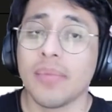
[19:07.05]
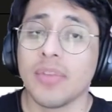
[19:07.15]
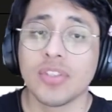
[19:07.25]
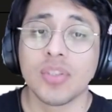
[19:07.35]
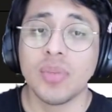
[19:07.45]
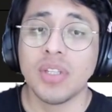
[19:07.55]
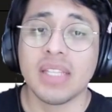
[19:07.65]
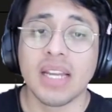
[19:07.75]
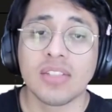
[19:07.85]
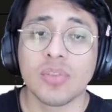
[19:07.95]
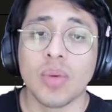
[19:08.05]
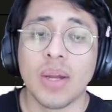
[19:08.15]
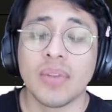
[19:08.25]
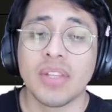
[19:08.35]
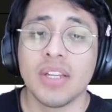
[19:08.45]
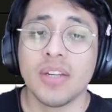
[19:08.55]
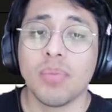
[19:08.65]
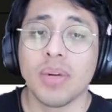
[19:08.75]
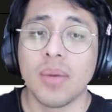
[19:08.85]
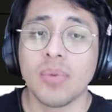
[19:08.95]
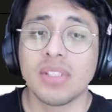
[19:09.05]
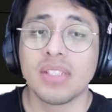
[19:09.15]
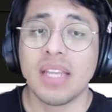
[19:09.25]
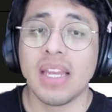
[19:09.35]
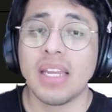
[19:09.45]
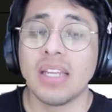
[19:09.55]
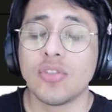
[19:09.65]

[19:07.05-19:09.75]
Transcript: There's some good decks around it, but I would say